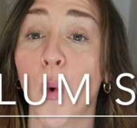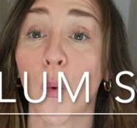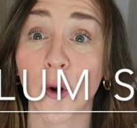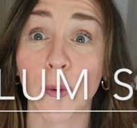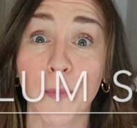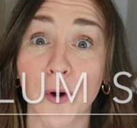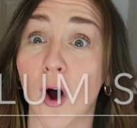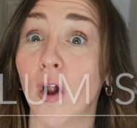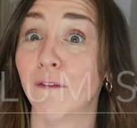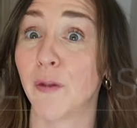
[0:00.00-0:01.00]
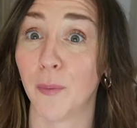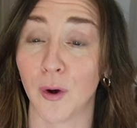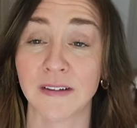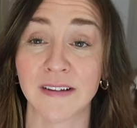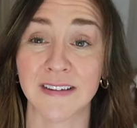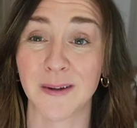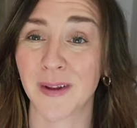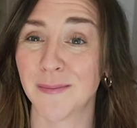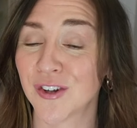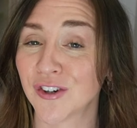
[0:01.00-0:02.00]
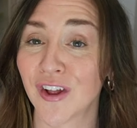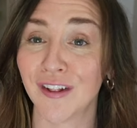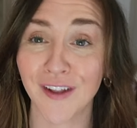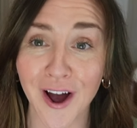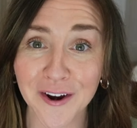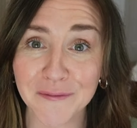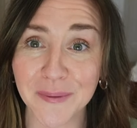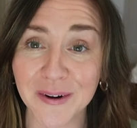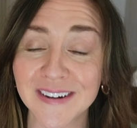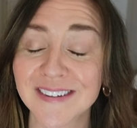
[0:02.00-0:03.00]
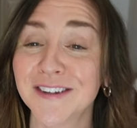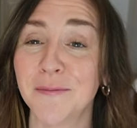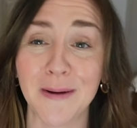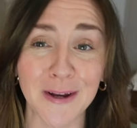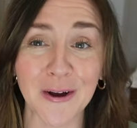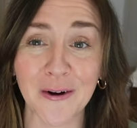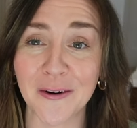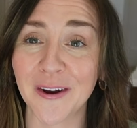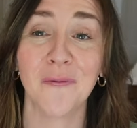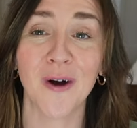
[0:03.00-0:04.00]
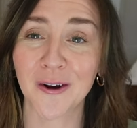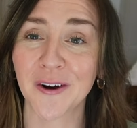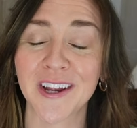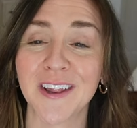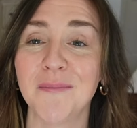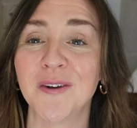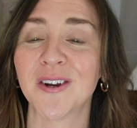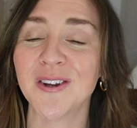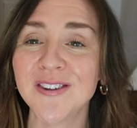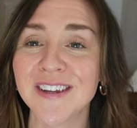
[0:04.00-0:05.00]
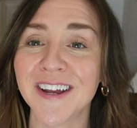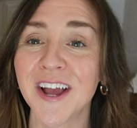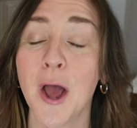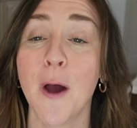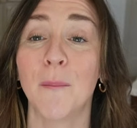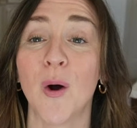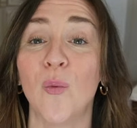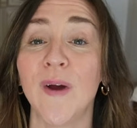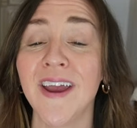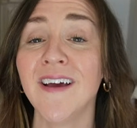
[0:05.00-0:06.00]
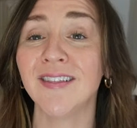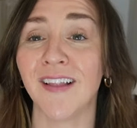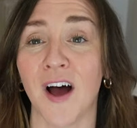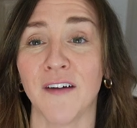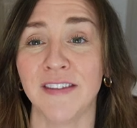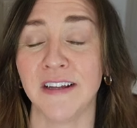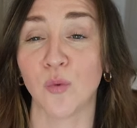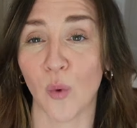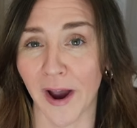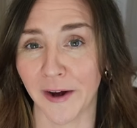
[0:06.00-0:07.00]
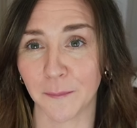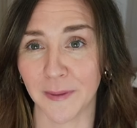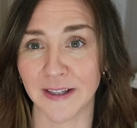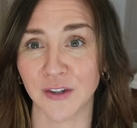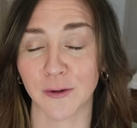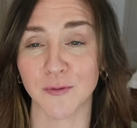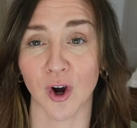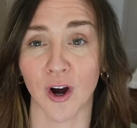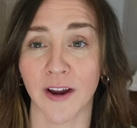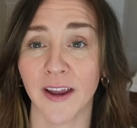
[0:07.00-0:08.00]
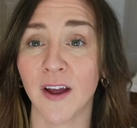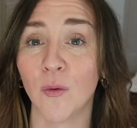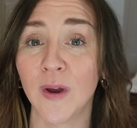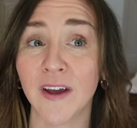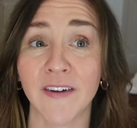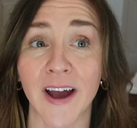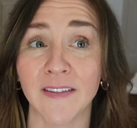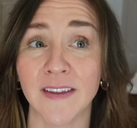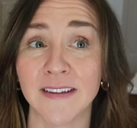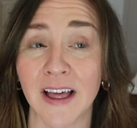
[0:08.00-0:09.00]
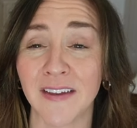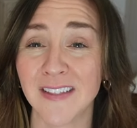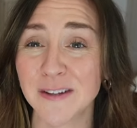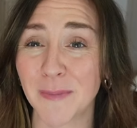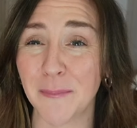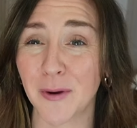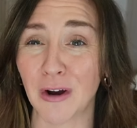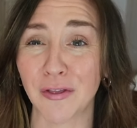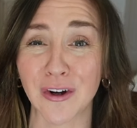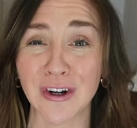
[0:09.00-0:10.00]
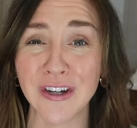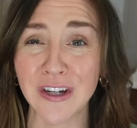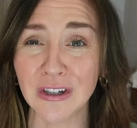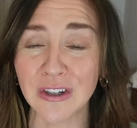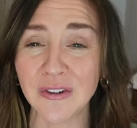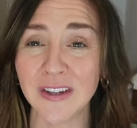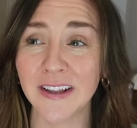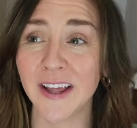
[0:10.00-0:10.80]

Where do we put all of the books? Because sometimes there's a lot of books depending on what curriculum you're using, but we love these wire bins from Target. We have had these, I think this might be our third year using